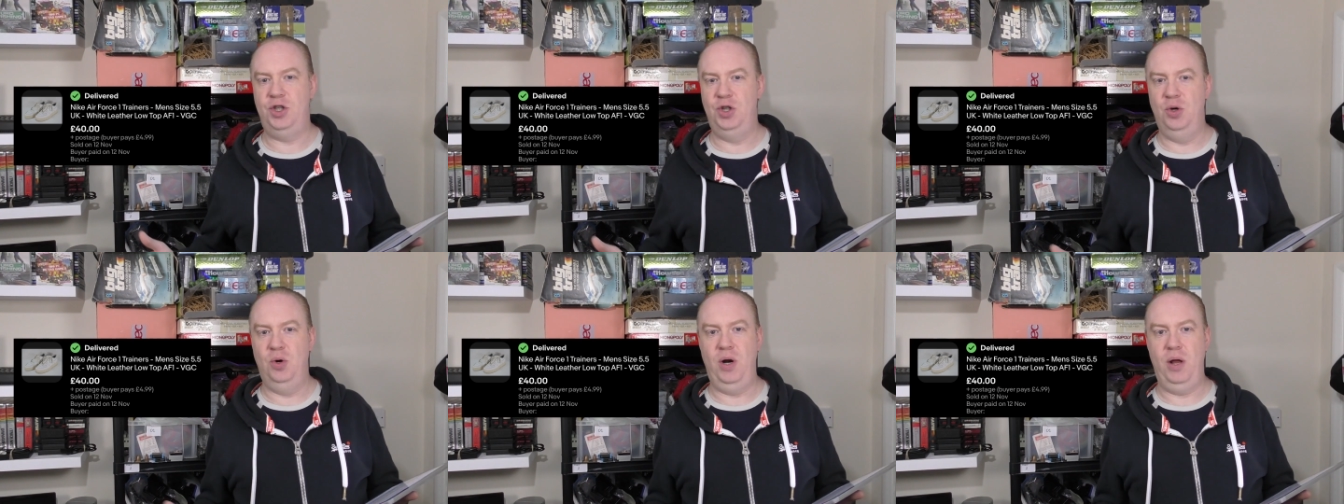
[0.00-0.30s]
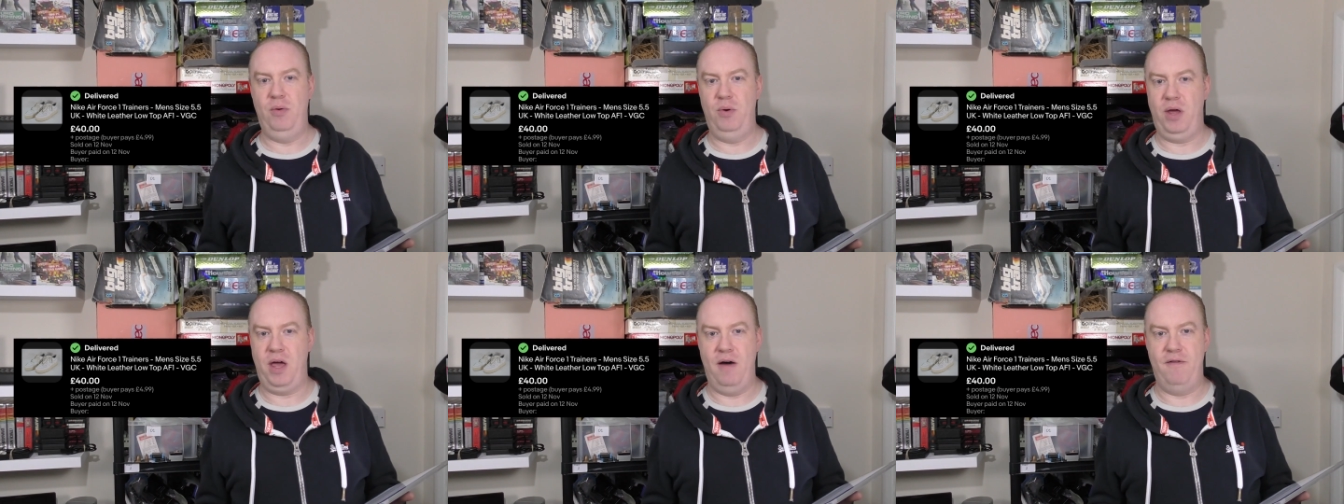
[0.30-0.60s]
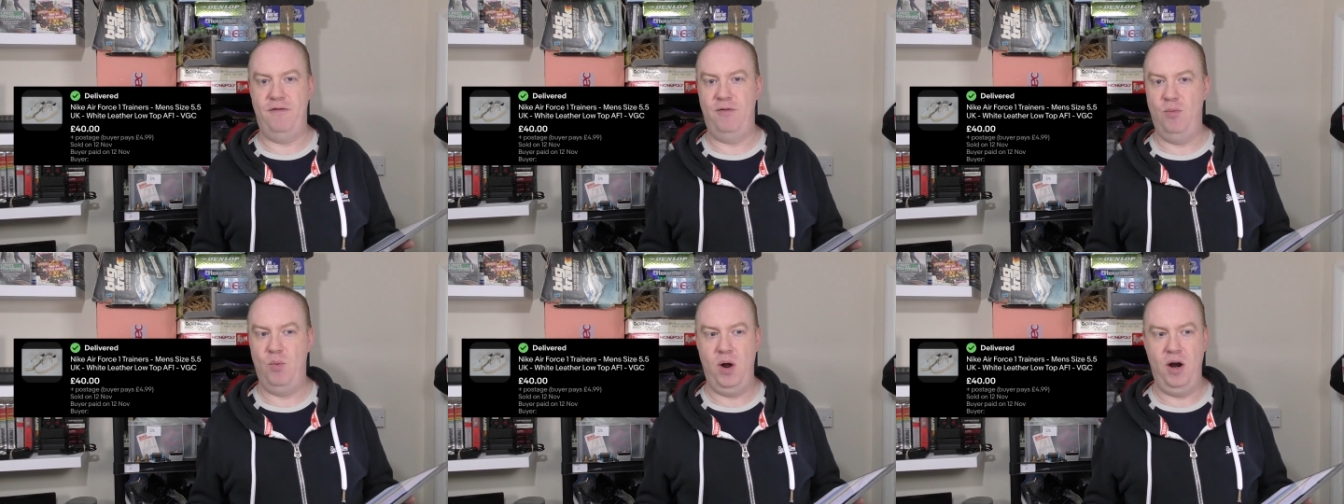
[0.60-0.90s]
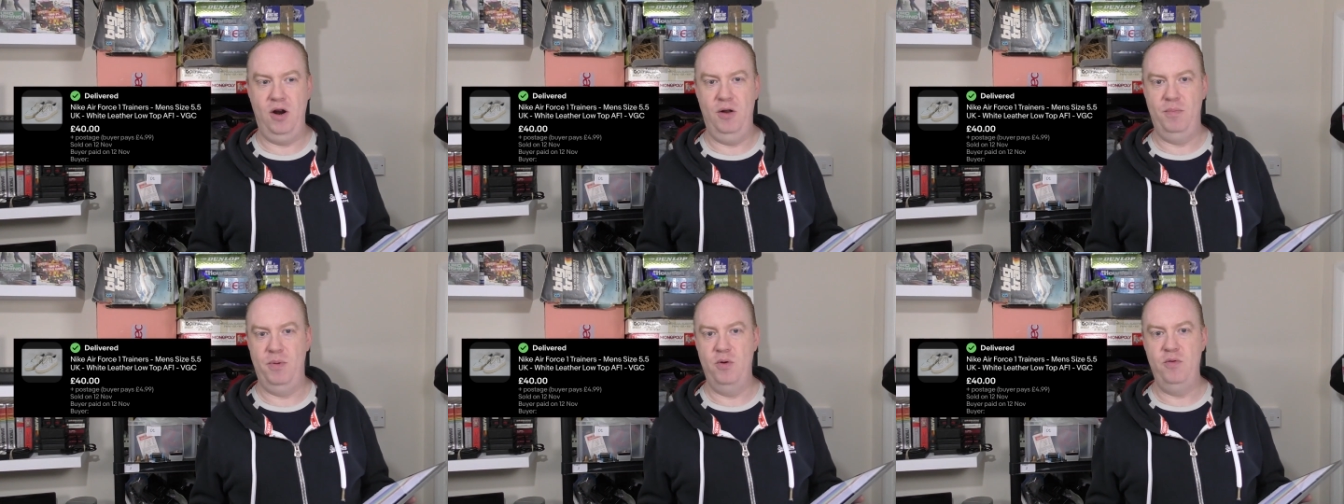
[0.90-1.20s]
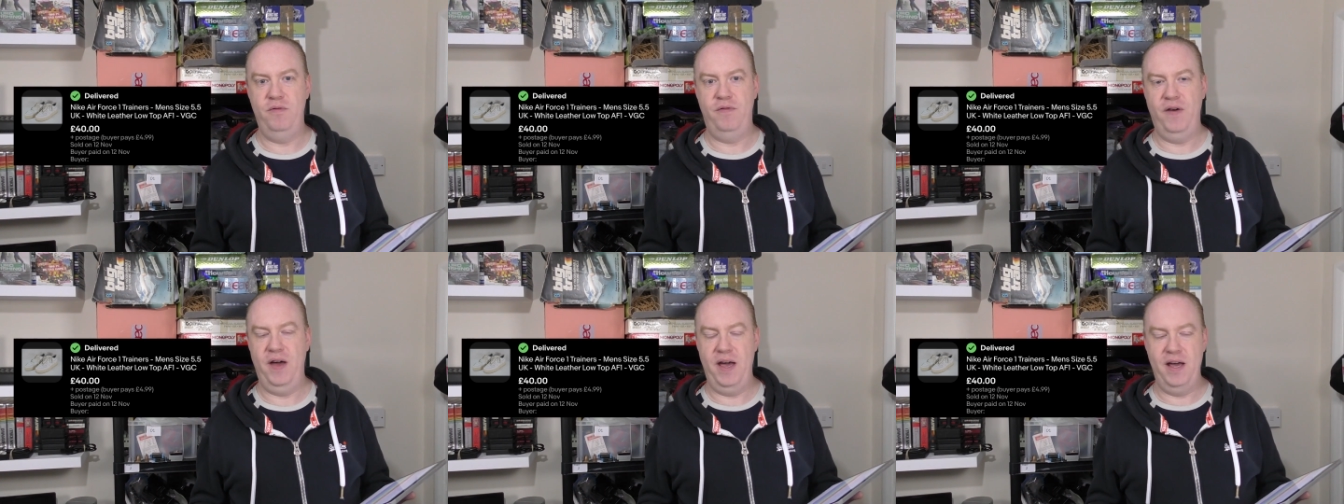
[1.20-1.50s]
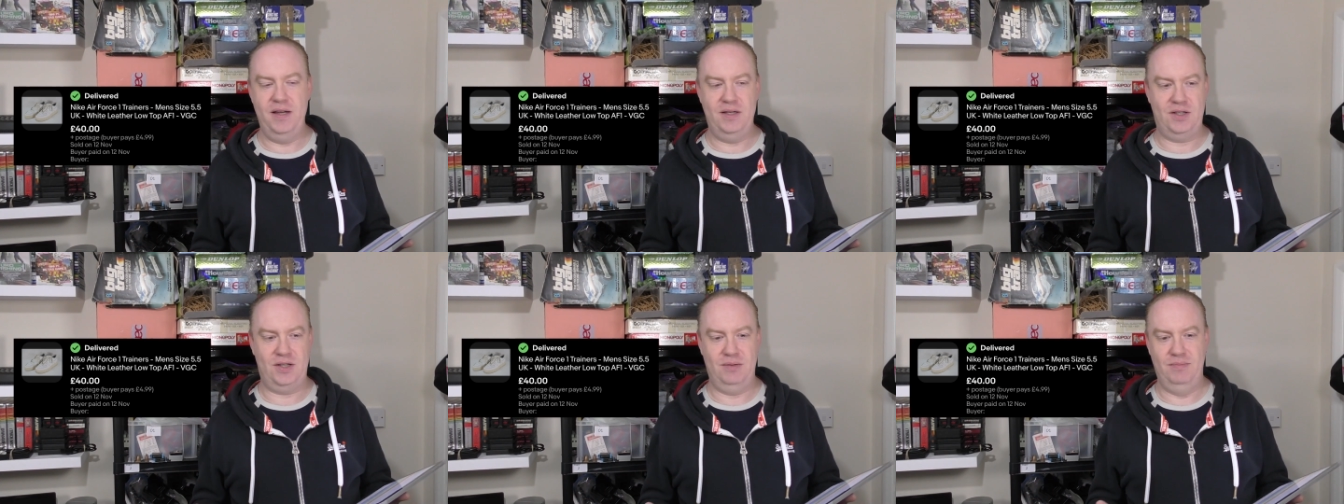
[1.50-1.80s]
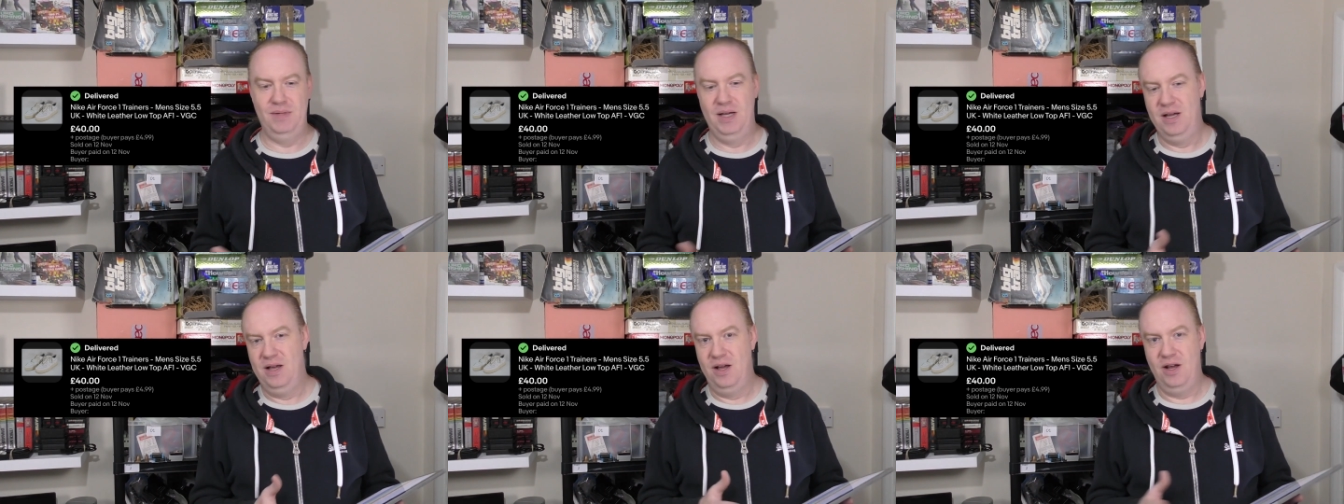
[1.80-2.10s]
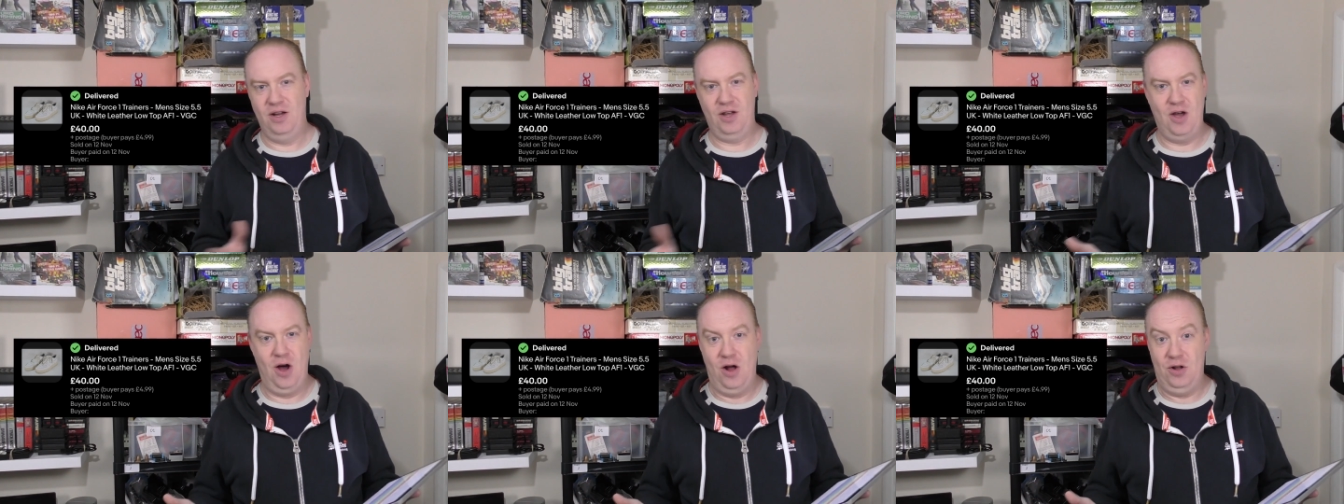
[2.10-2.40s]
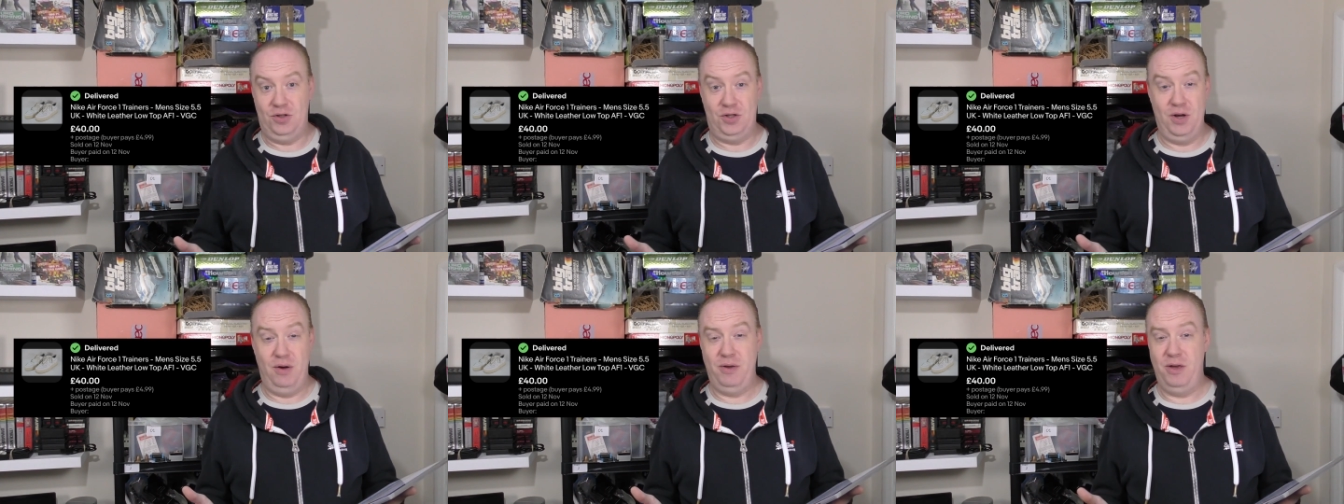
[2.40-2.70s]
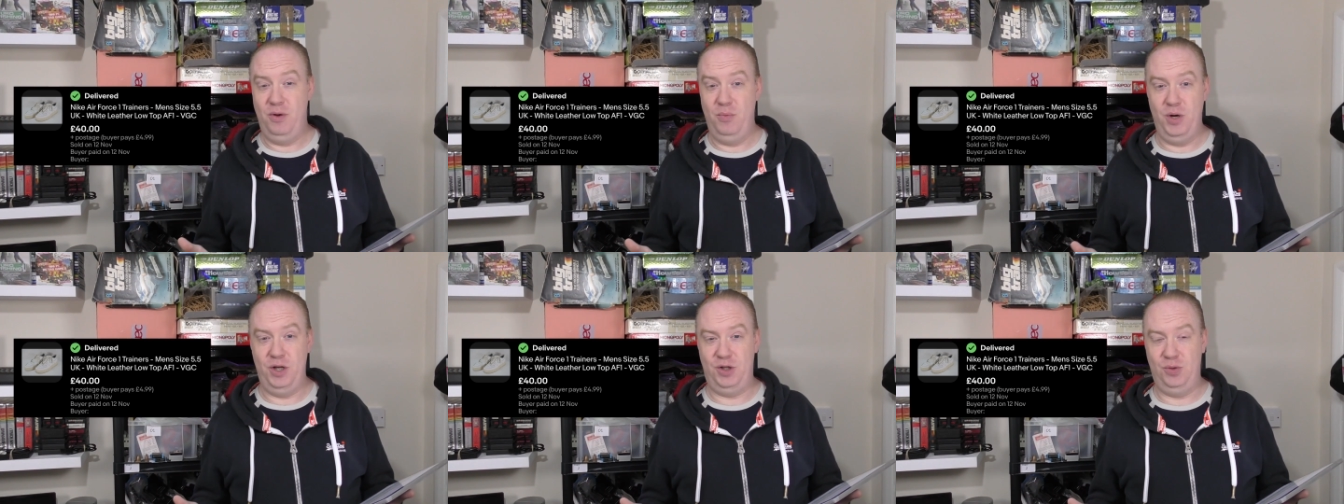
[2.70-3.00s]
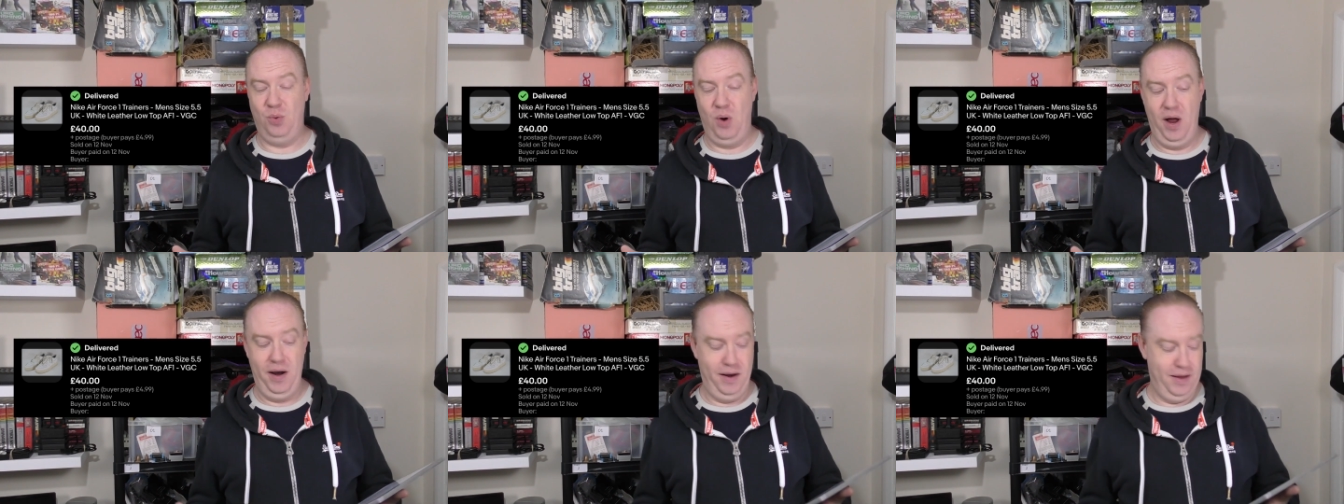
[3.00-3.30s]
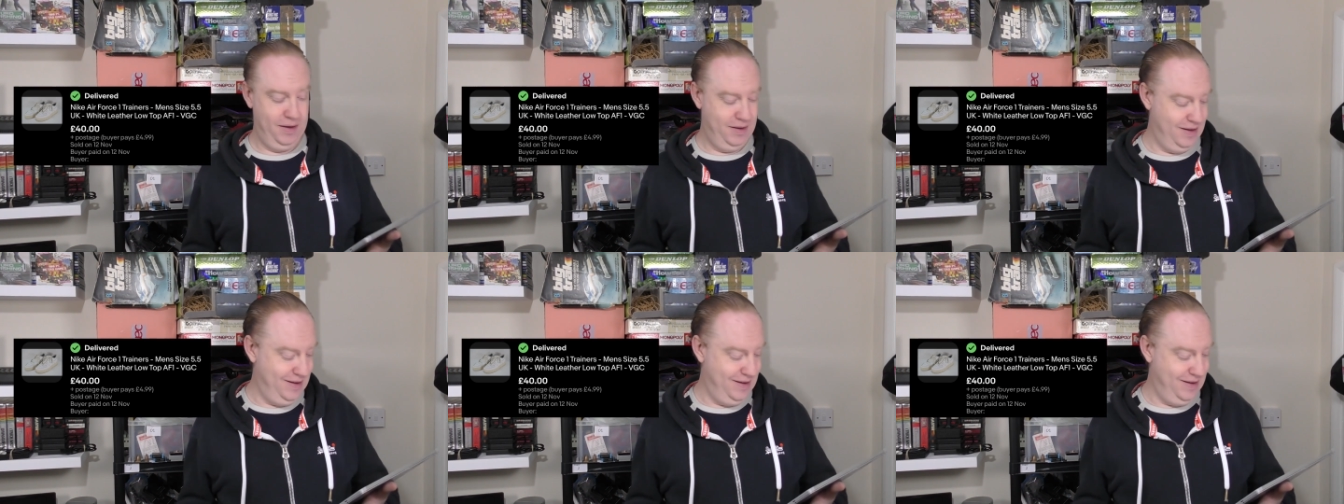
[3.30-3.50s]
sure they would have come from one of the boot fairs. Can't tell you which one.